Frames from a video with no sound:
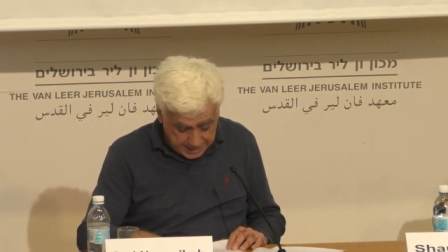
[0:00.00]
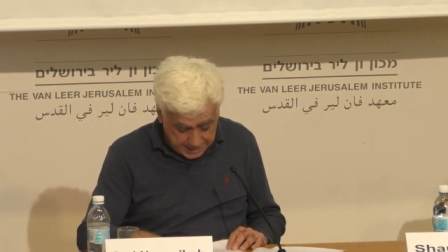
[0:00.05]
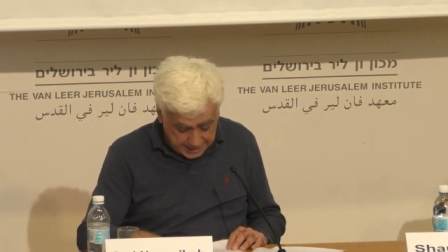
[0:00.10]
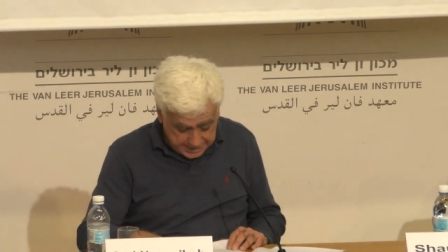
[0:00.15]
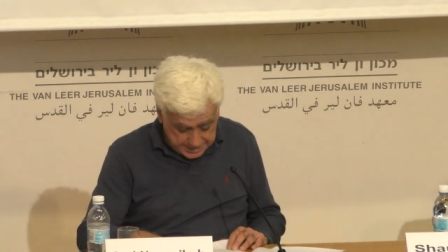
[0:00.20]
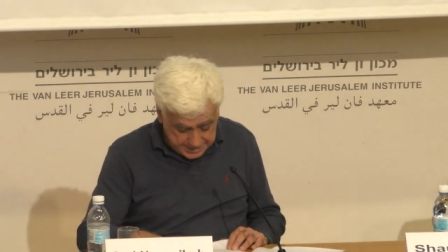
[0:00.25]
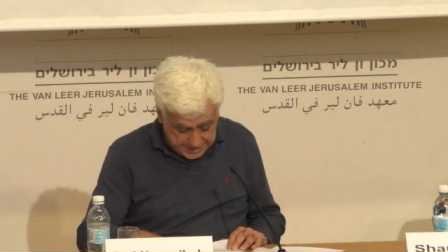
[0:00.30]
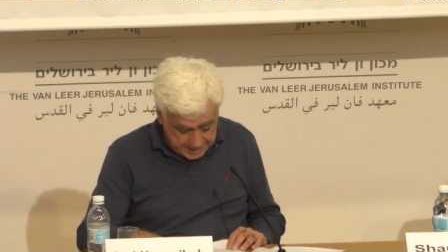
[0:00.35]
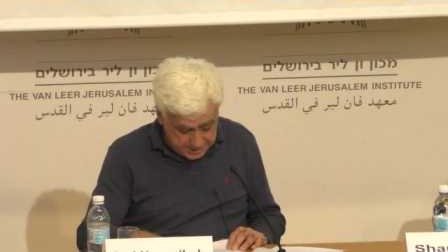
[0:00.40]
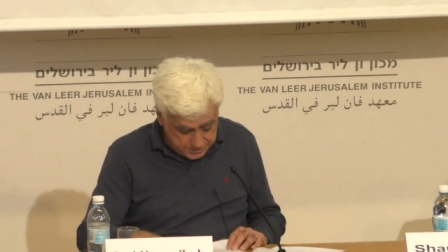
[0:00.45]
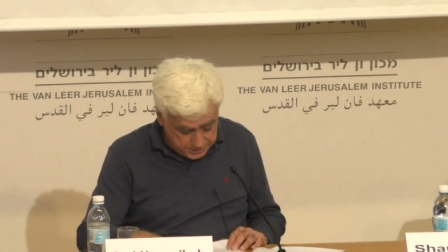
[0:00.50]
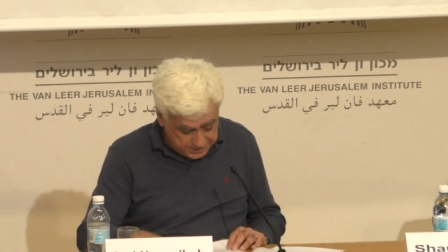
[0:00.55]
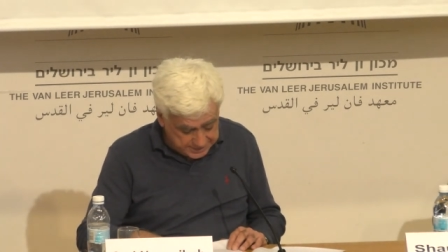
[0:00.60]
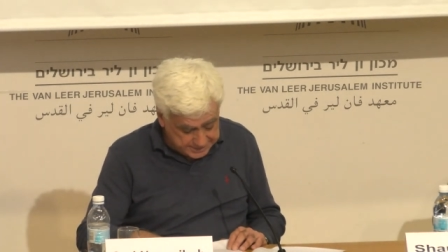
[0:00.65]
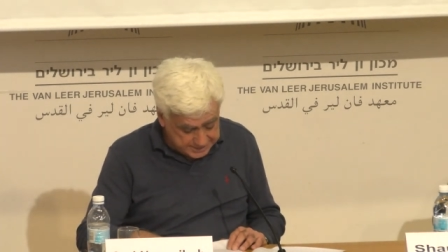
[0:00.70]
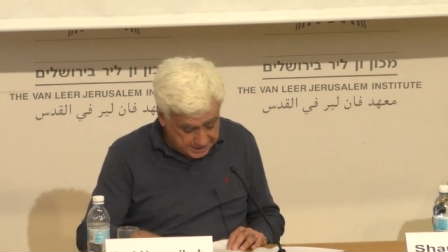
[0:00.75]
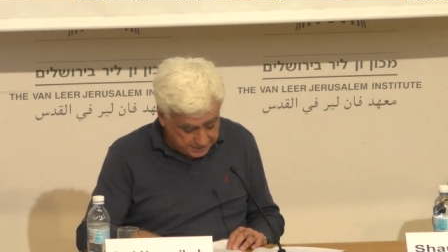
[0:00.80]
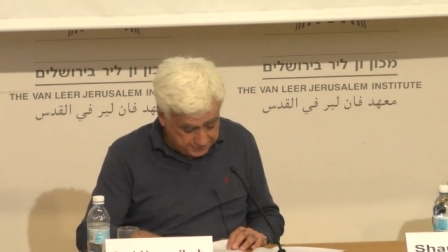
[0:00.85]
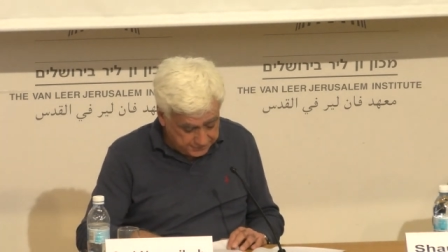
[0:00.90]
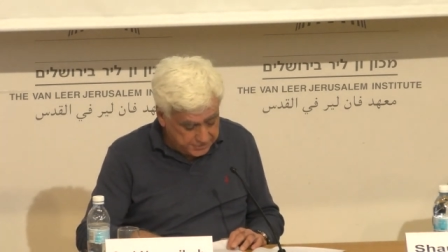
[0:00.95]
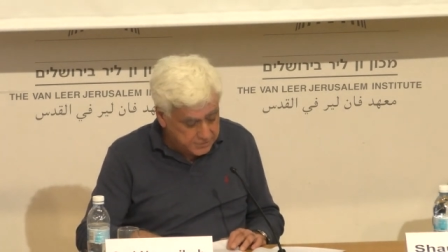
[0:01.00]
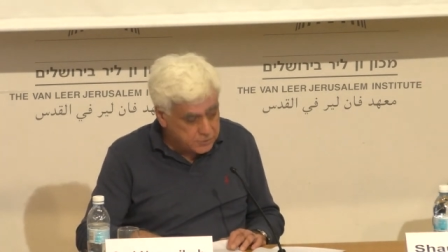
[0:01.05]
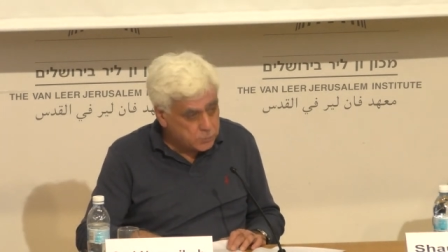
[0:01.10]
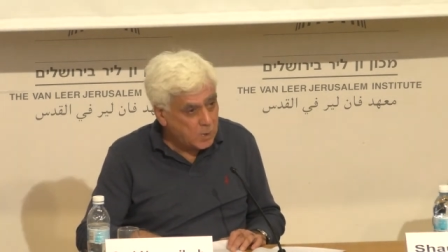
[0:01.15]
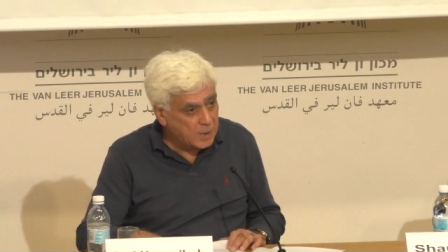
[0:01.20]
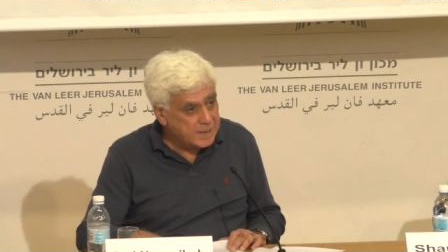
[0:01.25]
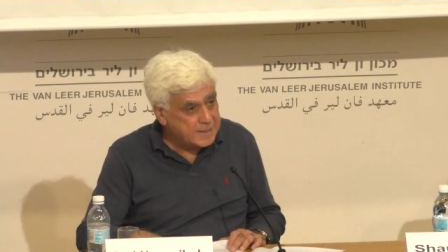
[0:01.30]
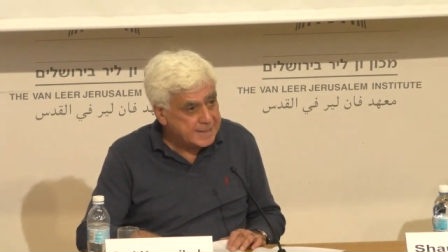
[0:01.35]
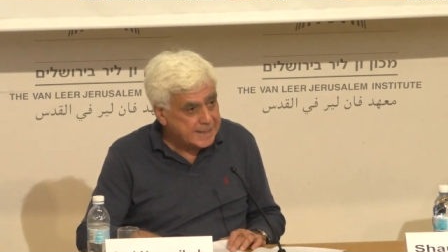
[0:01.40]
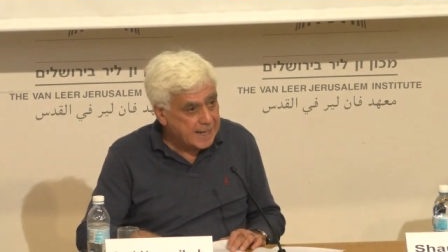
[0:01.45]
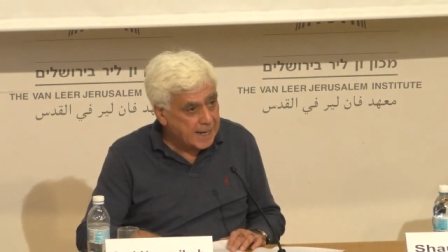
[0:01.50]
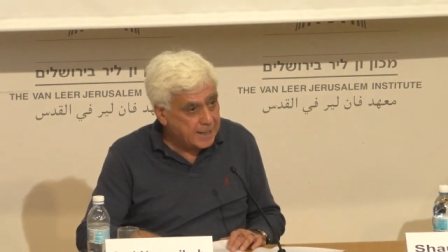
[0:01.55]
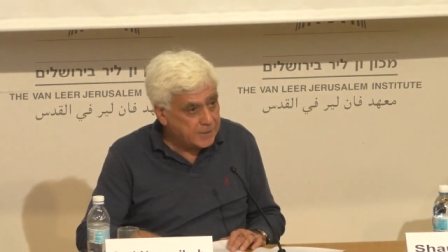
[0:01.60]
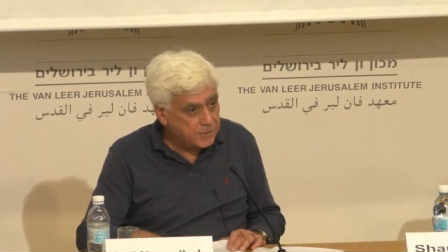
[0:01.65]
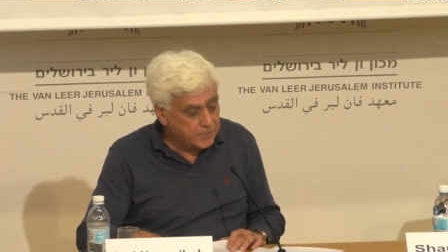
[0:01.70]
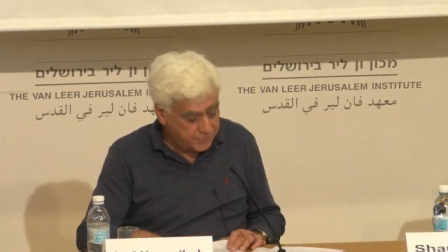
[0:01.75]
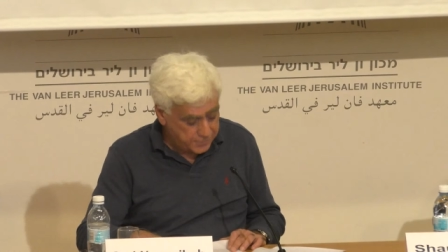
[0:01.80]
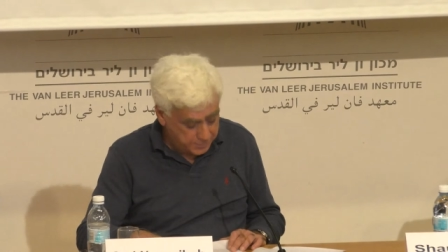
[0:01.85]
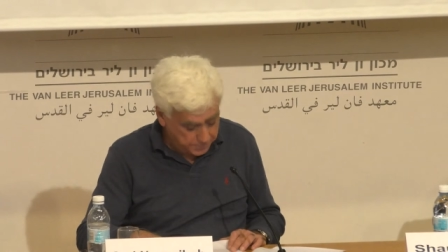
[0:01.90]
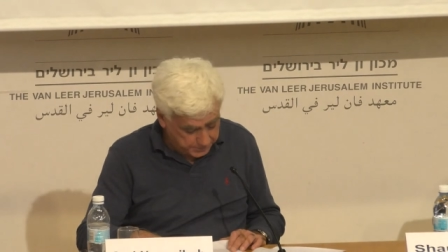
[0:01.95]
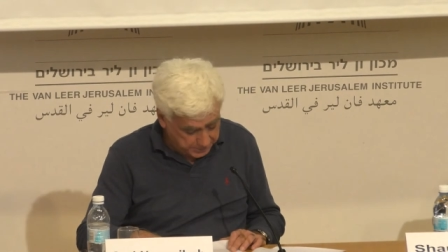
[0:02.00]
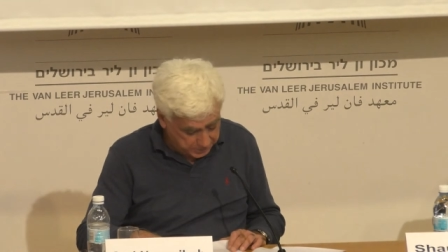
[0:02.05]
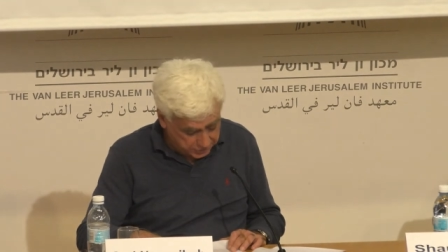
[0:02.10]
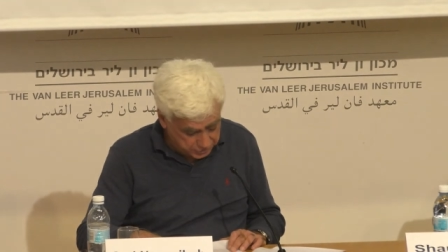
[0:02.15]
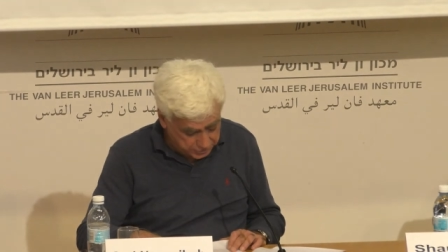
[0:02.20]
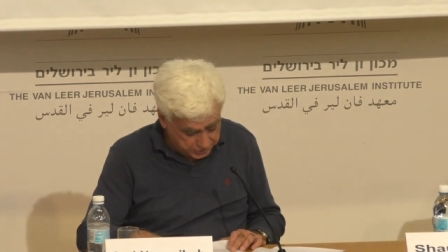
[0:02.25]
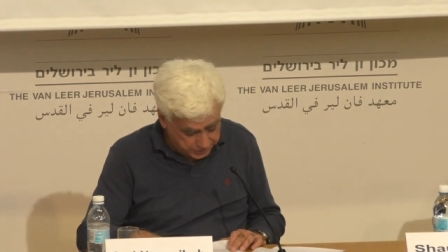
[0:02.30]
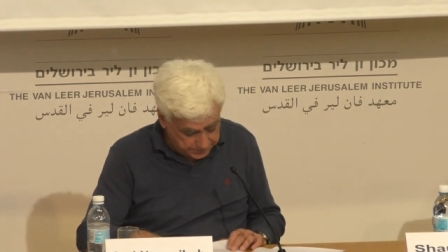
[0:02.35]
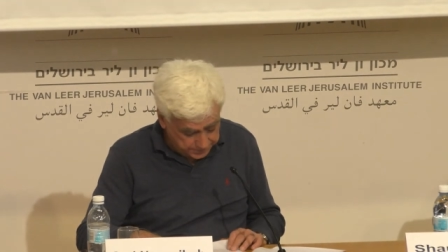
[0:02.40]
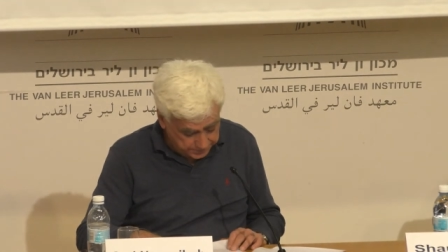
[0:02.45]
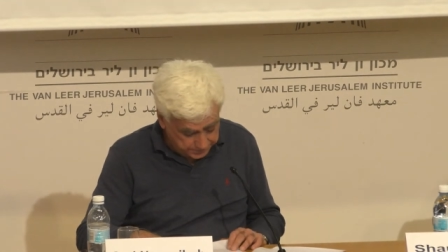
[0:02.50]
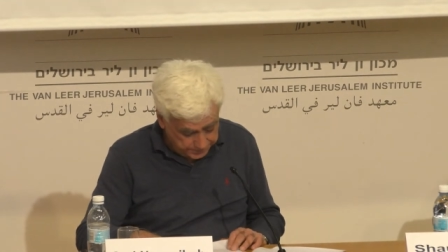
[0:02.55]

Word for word: Indeed, this covers one side of the picture